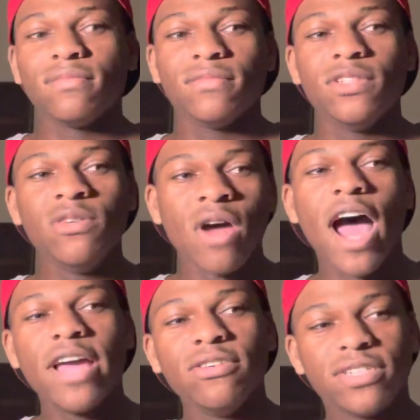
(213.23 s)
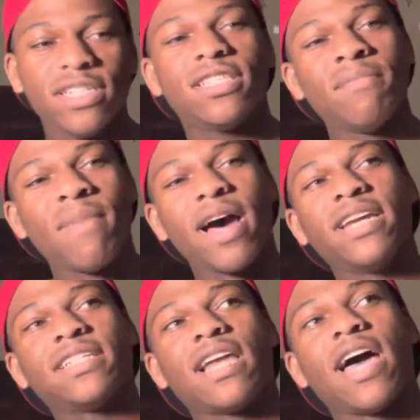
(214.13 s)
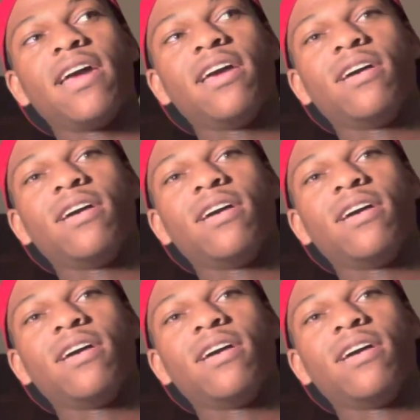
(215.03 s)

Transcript: you know how you see somebody and it's like,